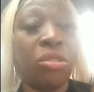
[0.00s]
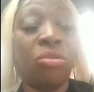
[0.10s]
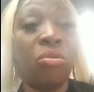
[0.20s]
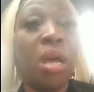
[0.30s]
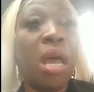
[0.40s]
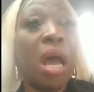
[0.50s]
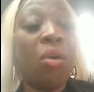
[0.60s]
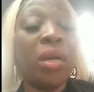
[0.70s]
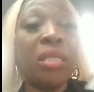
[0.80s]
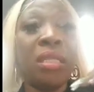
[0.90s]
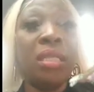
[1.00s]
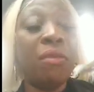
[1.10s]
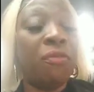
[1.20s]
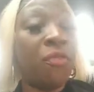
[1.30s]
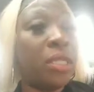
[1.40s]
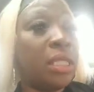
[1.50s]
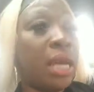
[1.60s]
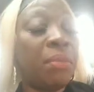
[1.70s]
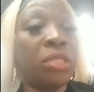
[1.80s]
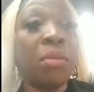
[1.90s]
through I want different
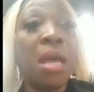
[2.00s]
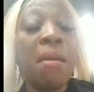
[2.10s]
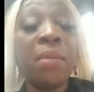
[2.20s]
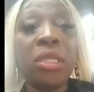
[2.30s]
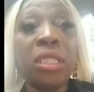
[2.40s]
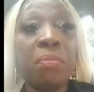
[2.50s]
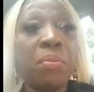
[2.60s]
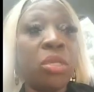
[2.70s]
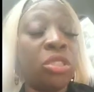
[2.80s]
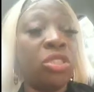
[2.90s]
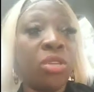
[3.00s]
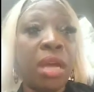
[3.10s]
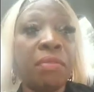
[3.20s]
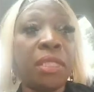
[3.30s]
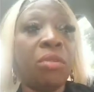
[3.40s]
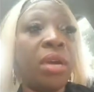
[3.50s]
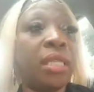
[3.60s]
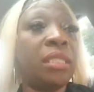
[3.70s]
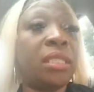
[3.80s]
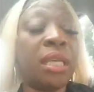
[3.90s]
type of something. Me not say people not try to say
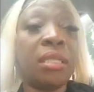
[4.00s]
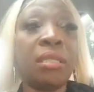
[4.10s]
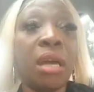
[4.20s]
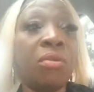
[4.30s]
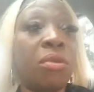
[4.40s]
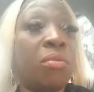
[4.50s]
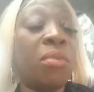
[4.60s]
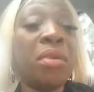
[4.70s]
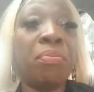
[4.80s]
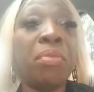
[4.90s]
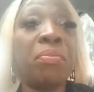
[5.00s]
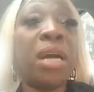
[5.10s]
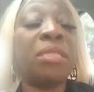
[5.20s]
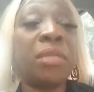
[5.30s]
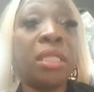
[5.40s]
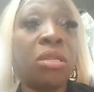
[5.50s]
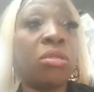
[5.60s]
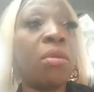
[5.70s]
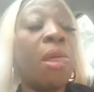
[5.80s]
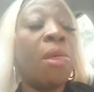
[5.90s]
right sex or whatever, but me as me tell you
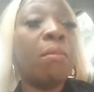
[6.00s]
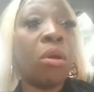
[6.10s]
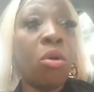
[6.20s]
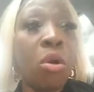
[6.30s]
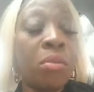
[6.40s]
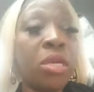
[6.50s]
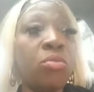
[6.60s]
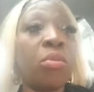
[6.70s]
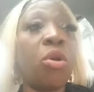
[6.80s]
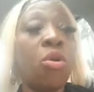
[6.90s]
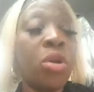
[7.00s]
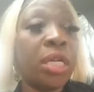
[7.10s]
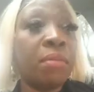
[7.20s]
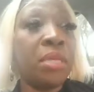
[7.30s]
now, me come in, me go into the